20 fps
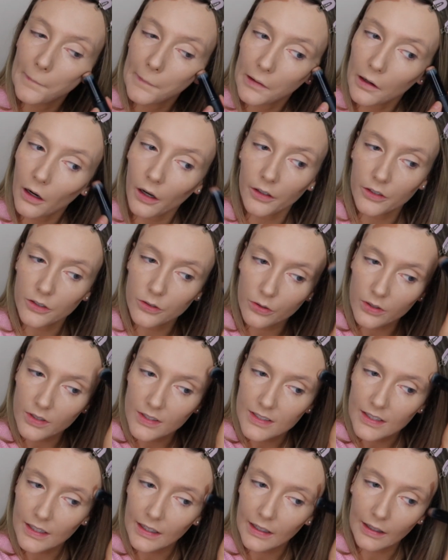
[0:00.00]
contour
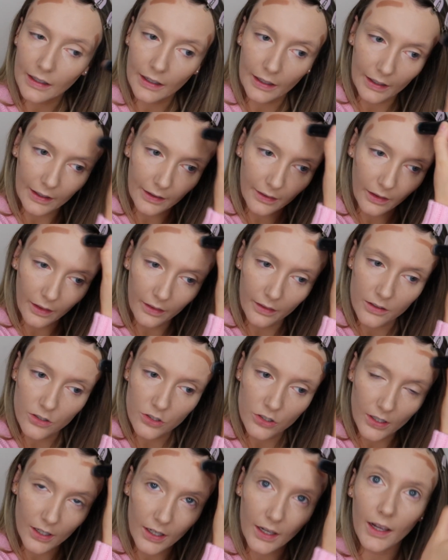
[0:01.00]
stick in the
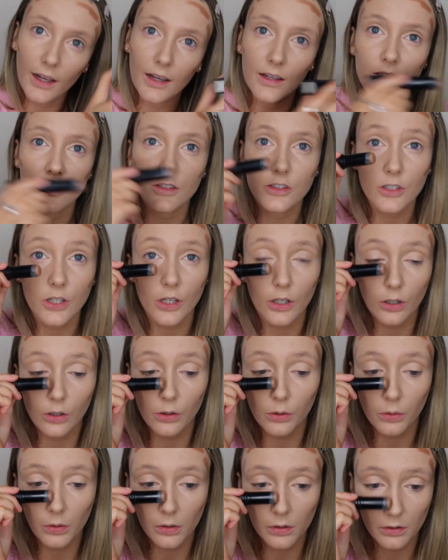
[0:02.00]
shade
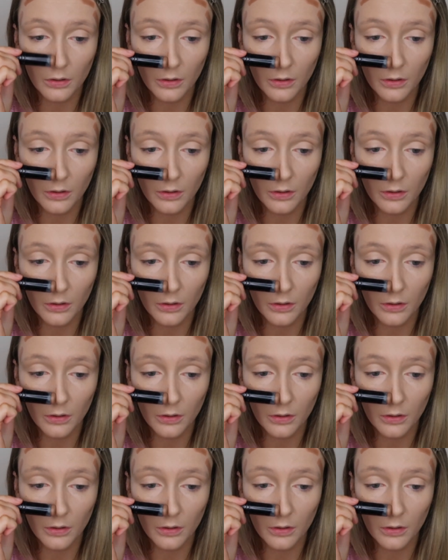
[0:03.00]
2